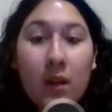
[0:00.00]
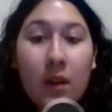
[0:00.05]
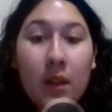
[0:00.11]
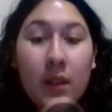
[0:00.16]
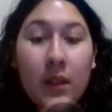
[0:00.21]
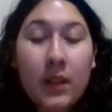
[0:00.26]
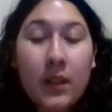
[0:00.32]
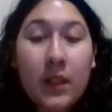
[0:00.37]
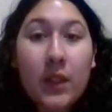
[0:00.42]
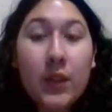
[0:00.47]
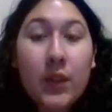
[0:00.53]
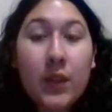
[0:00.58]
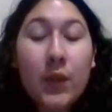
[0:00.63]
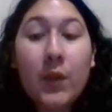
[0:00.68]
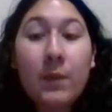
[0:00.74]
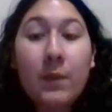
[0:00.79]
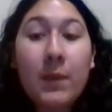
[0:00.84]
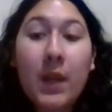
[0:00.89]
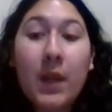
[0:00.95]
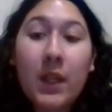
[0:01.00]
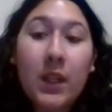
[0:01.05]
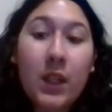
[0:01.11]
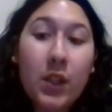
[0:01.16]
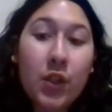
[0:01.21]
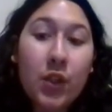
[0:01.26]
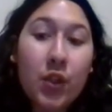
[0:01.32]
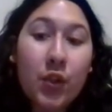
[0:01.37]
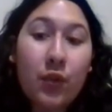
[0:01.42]
Let's see. So the main
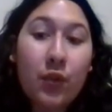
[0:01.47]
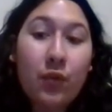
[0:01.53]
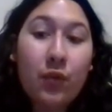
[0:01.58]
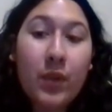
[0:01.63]
issue